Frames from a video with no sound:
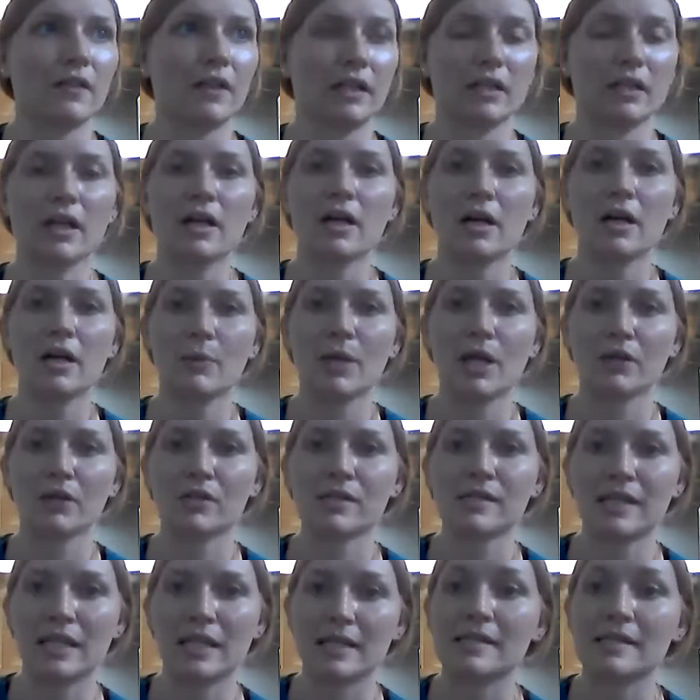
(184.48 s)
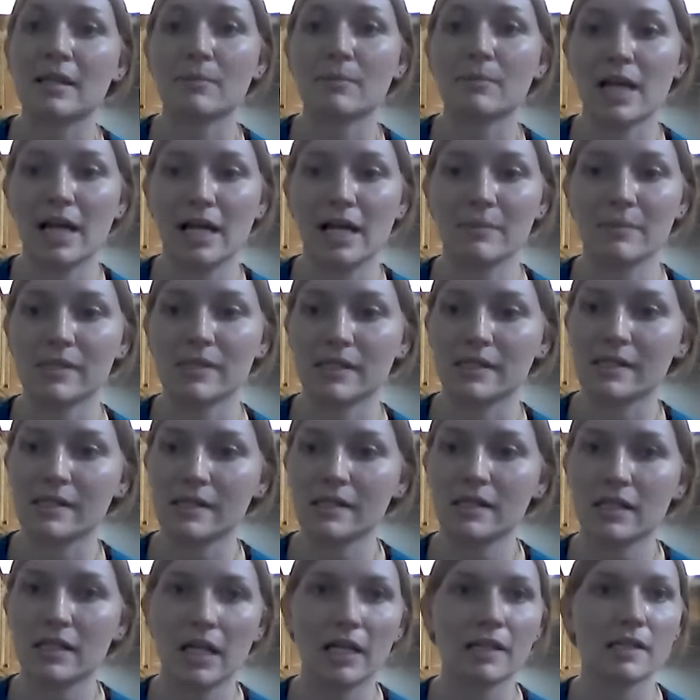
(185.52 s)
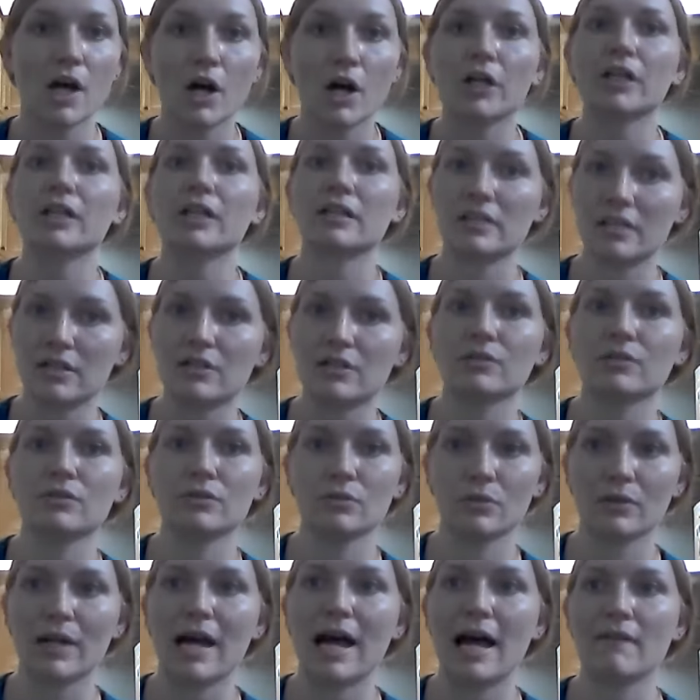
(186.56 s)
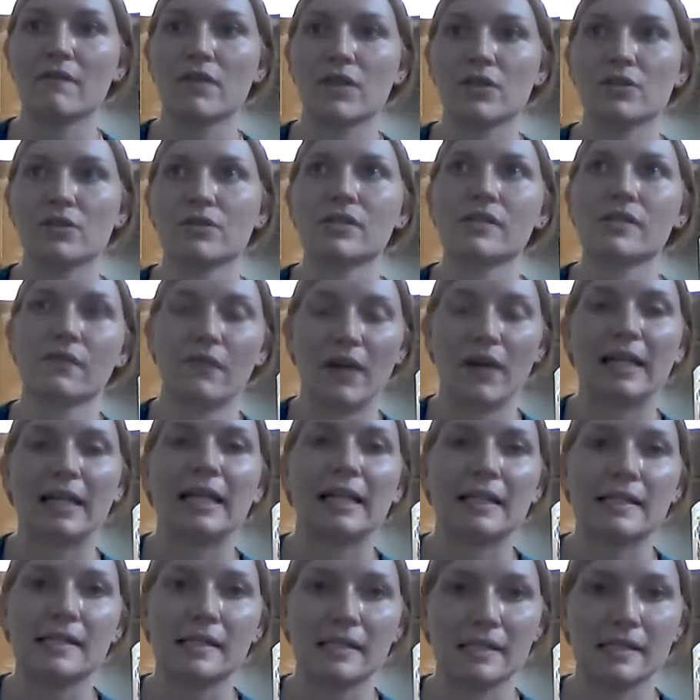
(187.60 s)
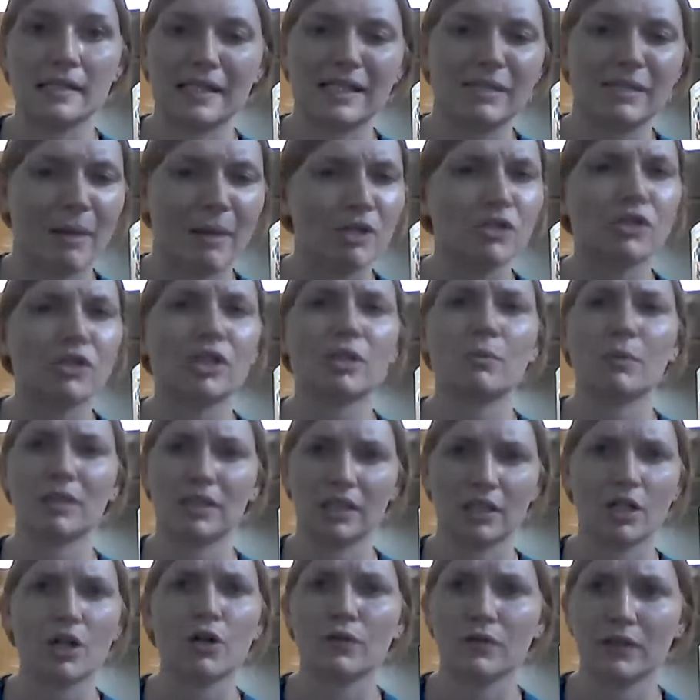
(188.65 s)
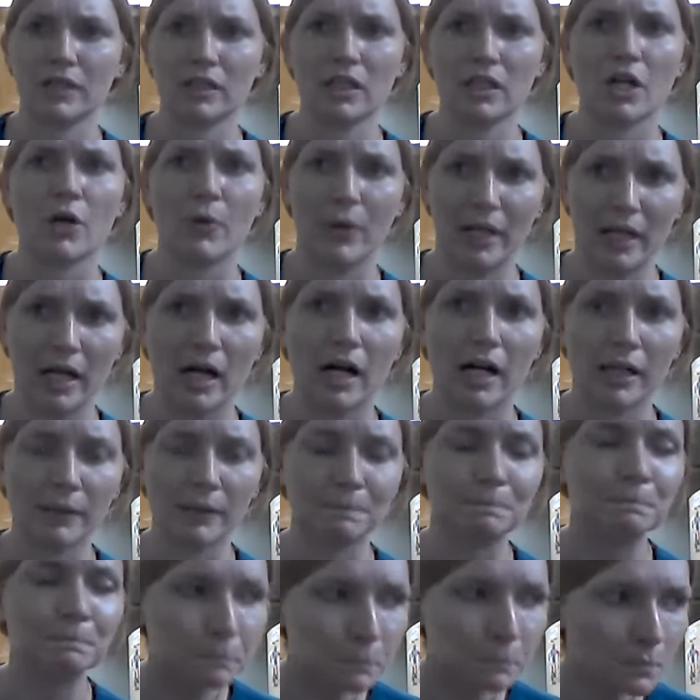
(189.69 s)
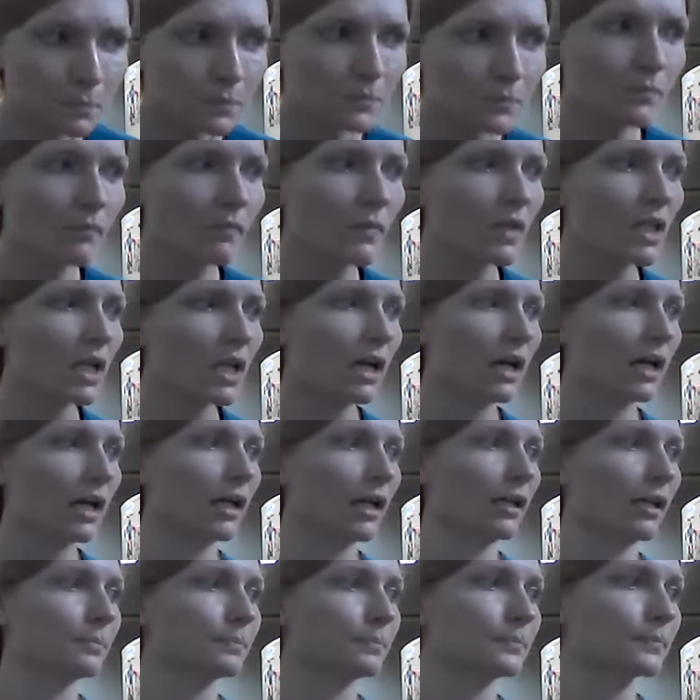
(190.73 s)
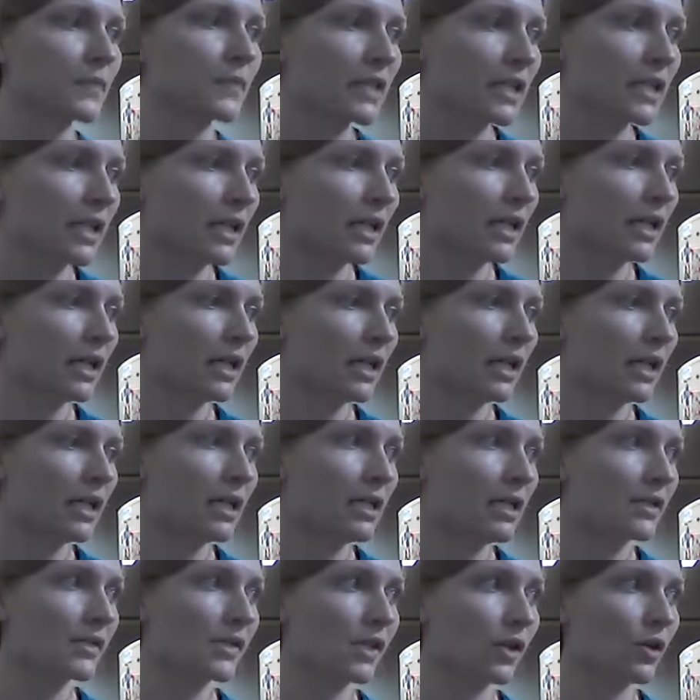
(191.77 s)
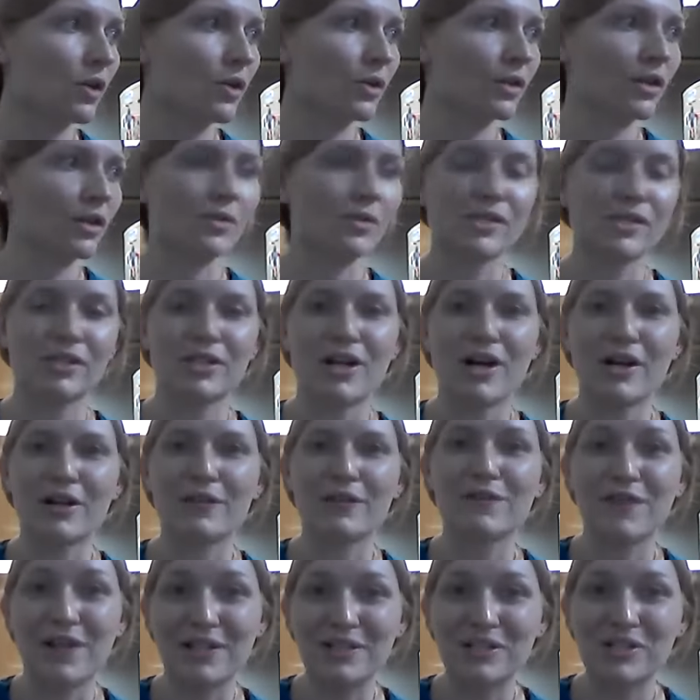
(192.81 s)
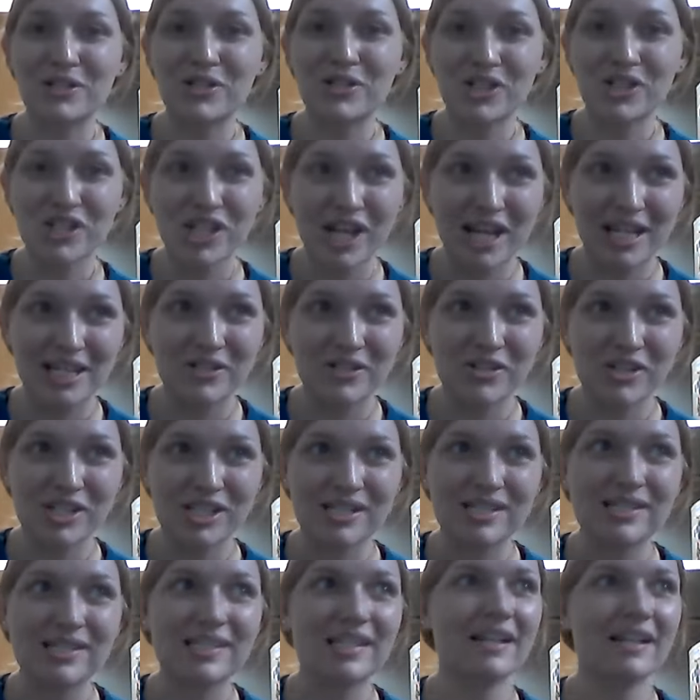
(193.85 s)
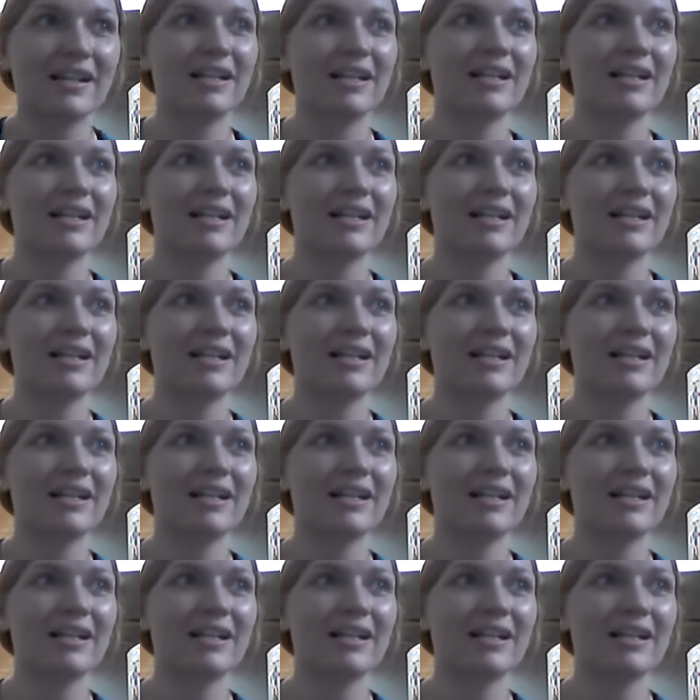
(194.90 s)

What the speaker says: and we understand sometimes it's hard to have those finances, especially with the COVID going on. So those are our fun changes.